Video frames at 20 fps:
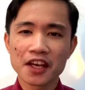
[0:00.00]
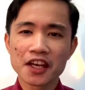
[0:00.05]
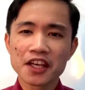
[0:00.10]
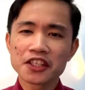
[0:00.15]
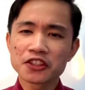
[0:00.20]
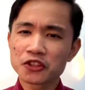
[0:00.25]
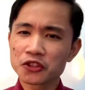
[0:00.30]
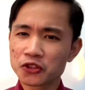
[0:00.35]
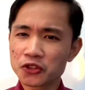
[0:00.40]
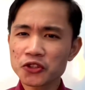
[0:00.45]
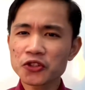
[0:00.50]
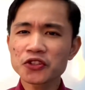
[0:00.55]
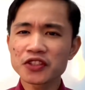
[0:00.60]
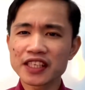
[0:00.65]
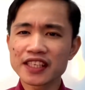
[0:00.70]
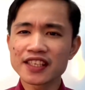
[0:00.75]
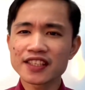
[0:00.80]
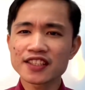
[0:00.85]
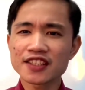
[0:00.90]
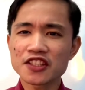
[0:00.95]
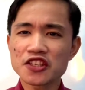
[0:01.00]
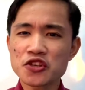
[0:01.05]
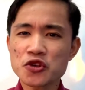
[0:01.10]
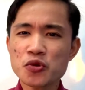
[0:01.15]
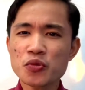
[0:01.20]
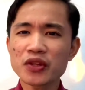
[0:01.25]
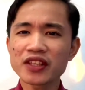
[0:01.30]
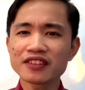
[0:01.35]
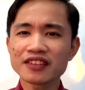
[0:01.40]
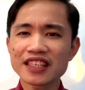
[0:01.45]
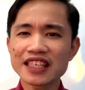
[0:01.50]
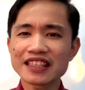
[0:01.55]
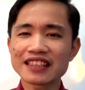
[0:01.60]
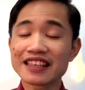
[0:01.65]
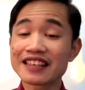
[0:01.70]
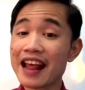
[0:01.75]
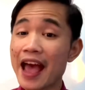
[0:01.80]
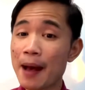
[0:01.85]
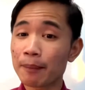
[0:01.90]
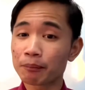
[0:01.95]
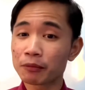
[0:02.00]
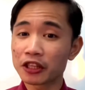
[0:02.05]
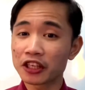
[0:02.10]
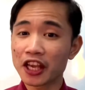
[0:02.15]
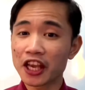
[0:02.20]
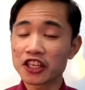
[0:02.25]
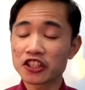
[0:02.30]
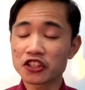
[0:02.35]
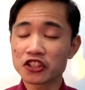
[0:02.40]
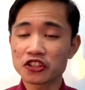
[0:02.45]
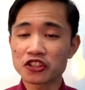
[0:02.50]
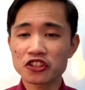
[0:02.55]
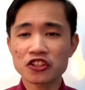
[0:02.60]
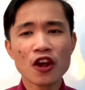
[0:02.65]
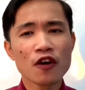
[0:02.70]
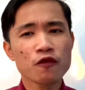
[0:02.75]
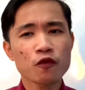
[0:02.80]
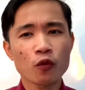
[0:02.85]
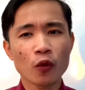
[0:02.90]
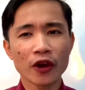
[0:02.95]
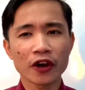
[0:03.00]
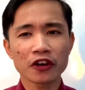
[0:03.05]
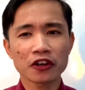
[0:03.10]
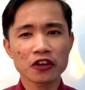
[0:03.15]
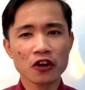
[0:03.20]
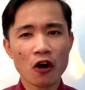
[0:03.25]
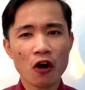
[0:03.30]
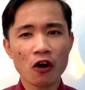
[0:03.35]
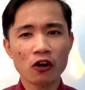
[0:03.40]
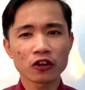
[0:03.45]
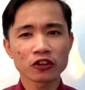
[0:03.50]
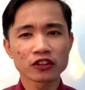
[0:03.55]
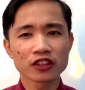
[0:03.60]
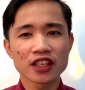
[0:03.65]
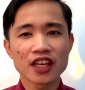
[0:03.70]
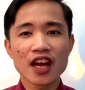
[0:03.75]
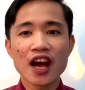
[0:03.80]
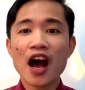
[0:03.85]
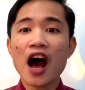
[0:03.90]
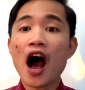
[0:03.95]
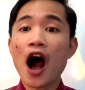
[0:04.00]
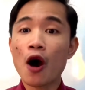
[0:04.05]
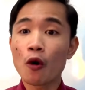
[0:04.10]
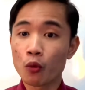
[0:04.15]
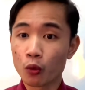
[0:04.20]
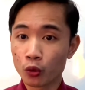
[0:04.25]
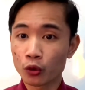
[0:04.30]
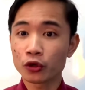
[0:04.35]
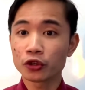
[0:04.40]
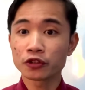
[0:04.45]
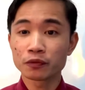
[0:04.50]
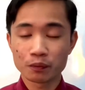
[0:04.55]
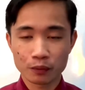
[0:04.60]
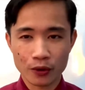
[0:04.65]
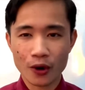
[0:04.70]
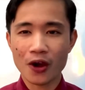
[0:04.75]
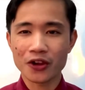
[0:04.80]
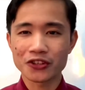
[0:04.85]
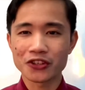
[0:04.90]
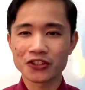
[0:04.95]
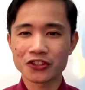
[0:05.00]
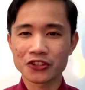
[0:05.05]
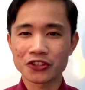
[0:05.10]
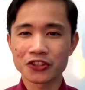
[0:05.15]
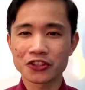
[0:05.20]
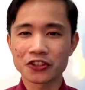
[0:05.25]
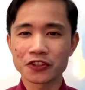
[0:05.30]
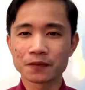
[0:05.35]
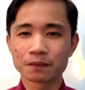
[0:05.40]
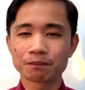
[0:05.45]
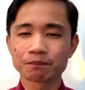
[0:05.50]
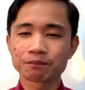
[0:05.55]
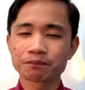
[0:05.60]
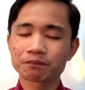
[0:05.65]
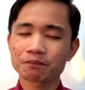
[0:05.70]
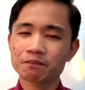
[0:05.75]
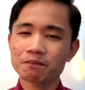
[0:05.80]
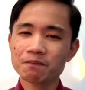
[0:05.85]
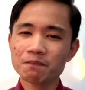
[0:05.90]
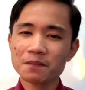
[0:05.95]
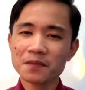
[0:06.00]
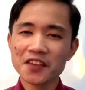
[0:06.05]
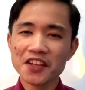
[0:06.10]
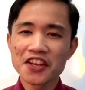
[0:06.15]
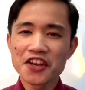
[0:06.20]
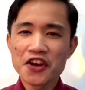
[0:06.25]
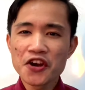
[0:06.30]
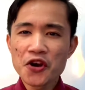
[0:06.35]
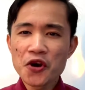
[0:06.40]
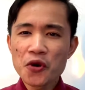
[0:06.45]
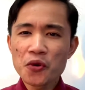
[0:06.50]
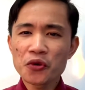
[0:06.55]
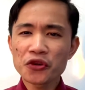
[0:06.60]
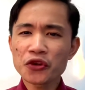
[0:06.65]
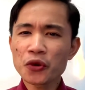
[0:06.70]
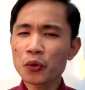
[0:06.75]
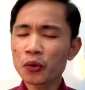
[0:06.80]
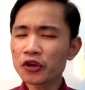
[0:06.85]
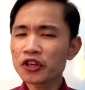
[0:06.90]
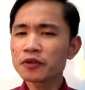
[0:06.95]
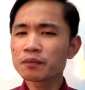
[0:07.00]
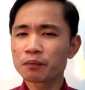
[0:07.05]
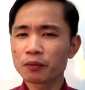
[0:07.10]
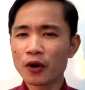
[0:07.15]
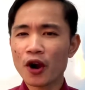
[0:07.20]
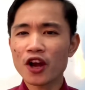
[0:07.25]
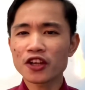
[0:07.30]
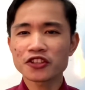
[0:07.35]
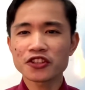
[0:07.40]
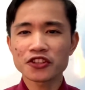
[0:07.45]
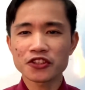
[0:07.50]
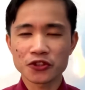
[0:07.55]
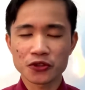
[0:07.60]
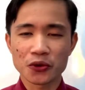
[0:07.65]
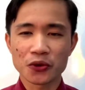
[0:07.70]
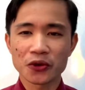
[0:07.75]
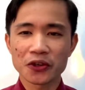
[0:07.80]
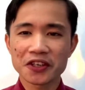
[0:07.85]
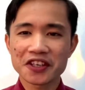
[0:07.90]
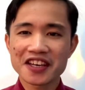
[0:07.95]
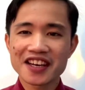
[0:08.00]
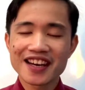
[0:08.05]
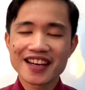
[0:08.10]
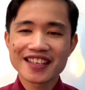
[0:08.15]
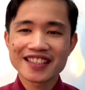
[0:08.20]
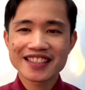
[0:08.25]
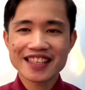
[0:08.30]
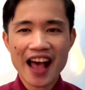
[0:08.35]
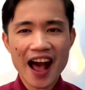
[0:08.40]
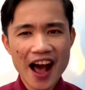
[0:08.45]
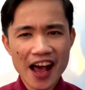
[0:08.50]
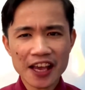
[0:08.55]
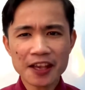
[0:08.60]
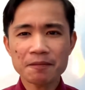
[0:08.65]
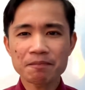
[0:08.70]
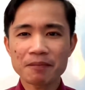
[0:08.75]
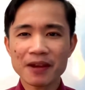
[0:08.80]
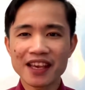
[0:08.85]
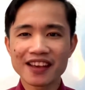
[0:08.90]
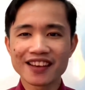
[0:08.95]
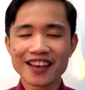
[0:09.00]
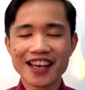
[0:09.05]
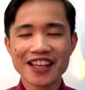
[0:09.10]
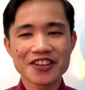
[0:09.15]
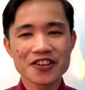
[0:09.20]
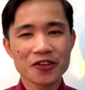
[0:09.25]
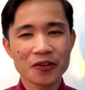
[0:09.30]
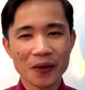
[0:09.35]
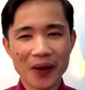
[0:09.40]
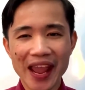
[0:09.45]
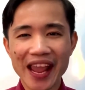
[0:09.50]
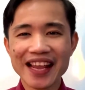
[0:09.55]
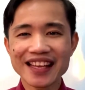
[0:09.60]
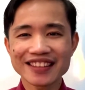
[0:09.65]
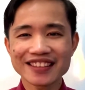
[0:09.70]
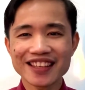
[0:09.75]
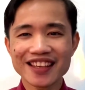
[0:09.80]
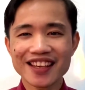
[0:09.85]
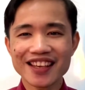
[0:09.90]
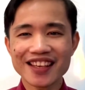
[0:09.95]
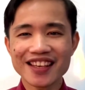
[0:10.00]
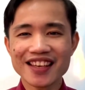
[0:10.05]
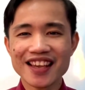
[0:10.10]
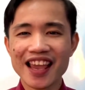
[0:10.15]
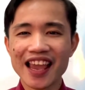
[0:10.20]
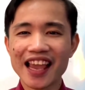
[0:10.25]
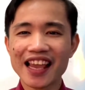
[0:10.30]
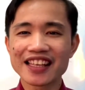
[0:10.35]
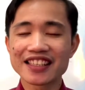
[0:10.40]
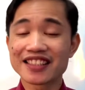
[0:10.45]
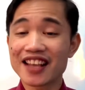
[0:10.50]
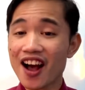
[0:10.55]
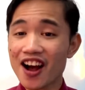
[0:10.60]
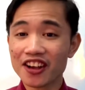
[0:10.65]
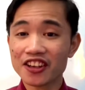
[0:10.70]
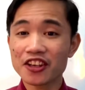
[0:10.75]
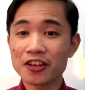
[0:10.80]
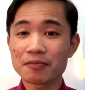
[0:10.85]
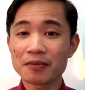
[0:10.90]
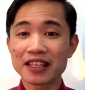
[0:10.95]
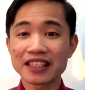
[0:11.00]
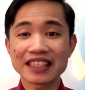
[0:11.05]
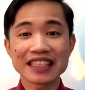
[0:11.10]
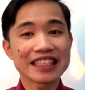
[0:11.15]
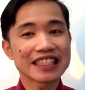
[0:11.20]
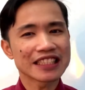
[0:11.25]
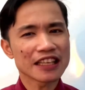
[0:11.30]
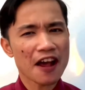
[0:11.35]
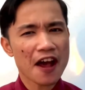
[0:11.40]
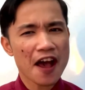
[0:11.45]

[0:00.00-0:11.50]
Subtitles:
To do this, you will need an application software called a word processor. With a word processor, typing and creating a document is